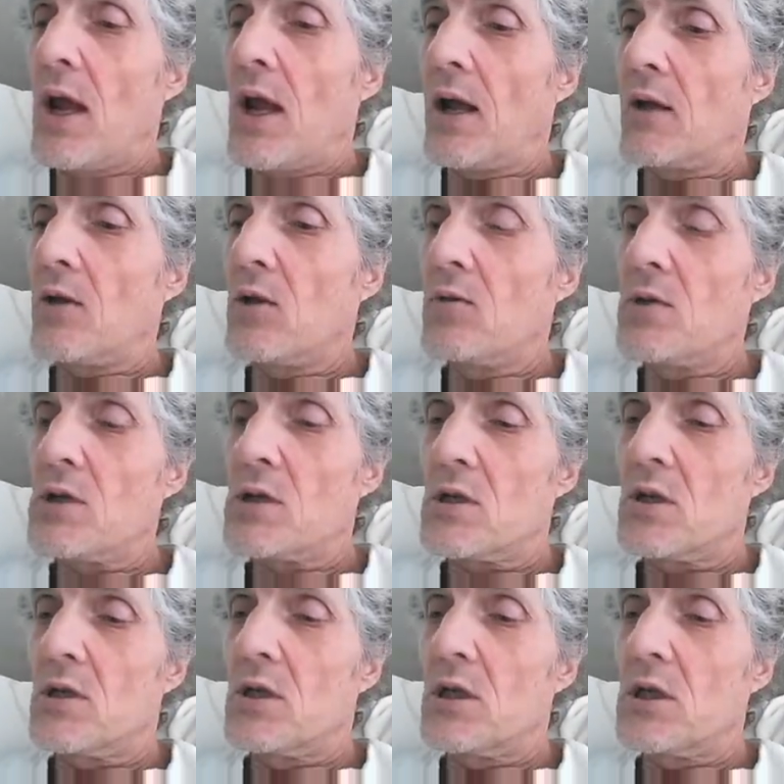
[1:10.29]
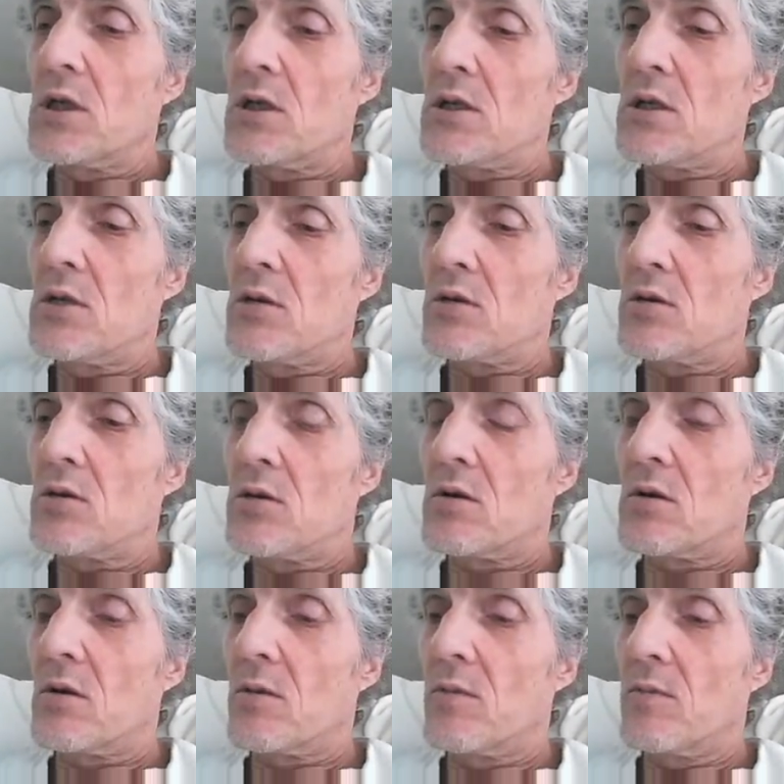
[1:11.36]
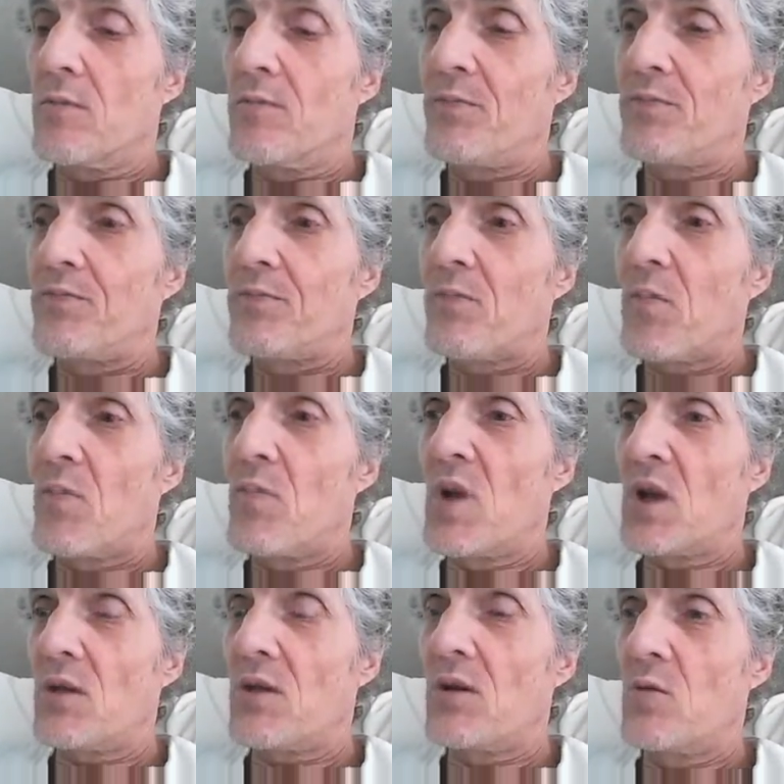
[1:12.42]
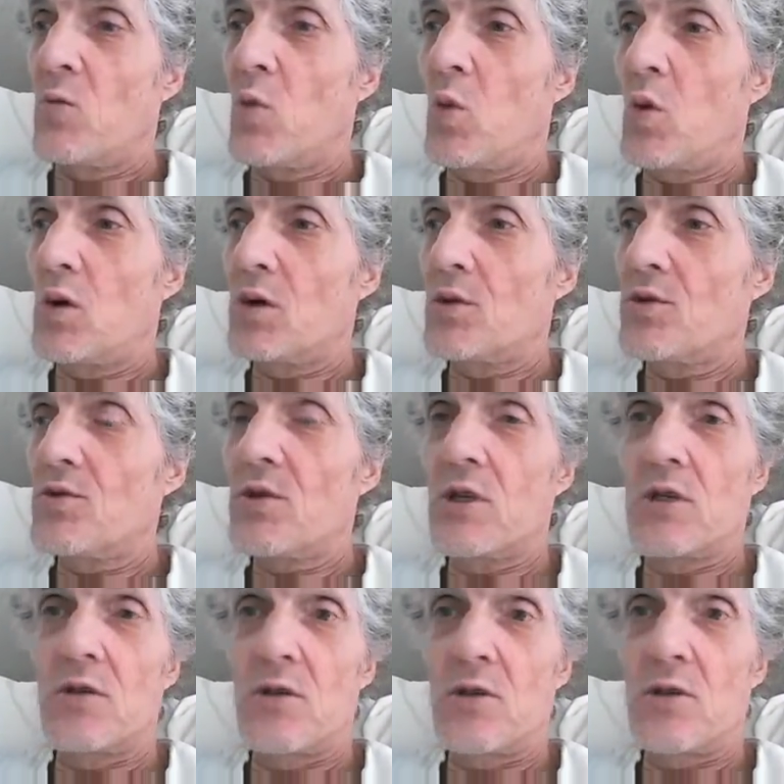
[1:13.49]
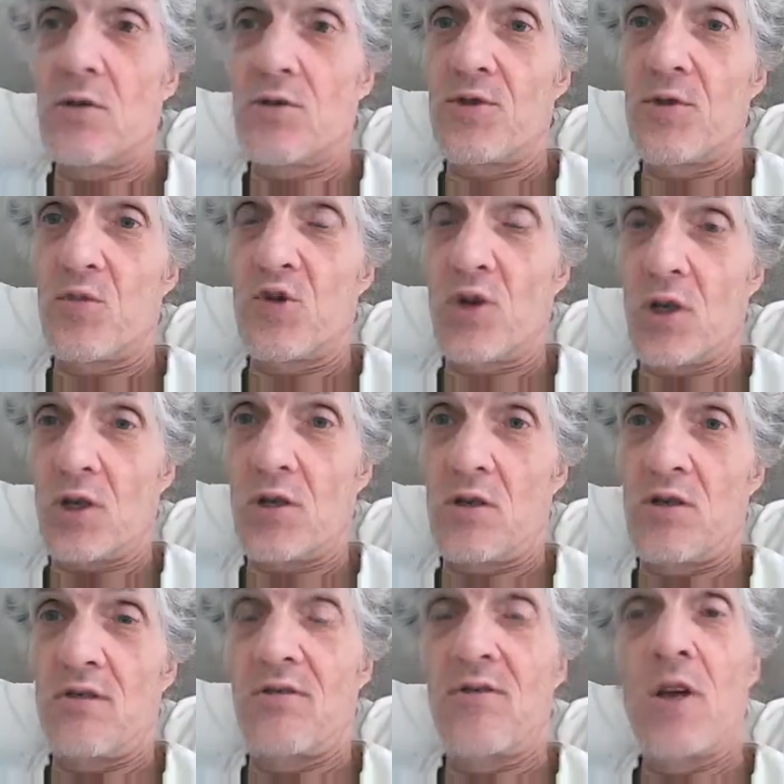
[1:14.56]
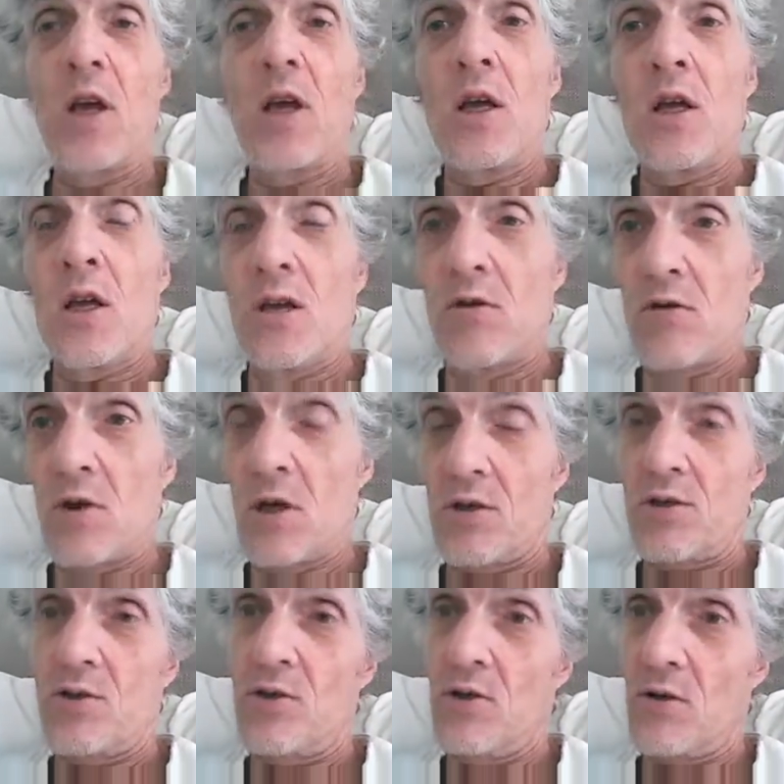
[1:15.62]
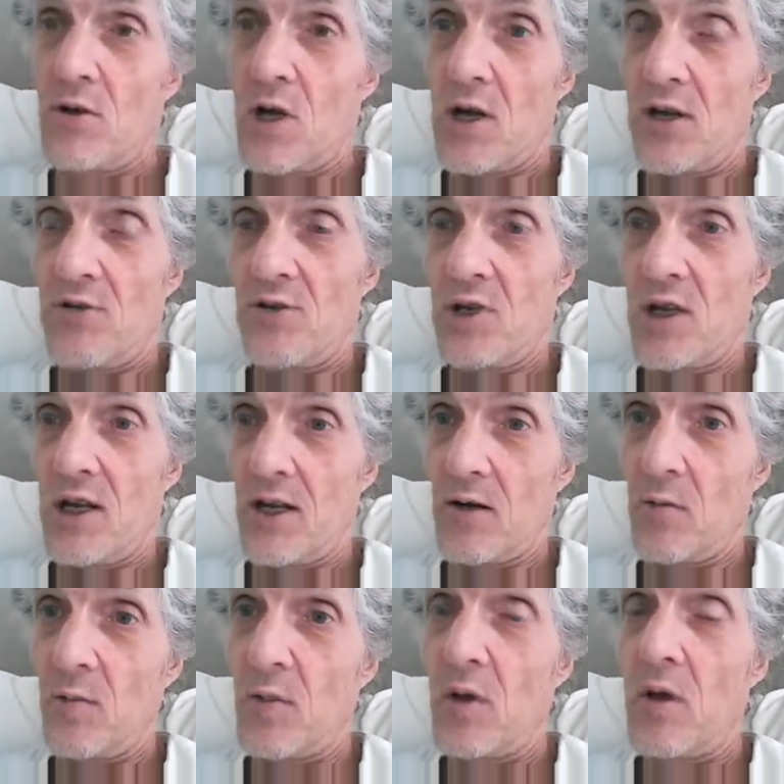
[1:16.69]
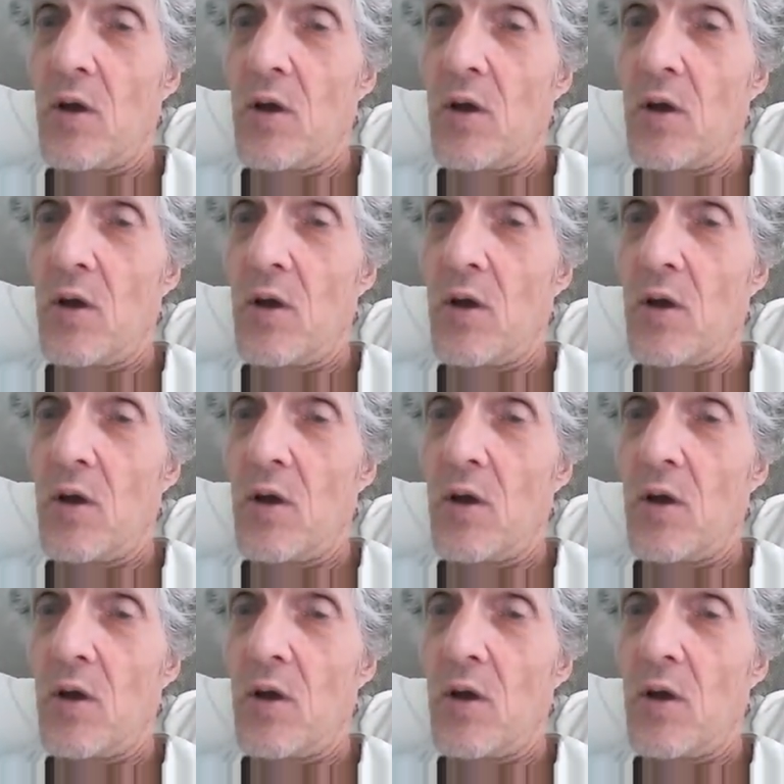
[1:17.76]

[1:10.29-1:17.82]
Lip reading: And Louis said the easiest method was the addition or subtraction of either oxygen or hydrogen atom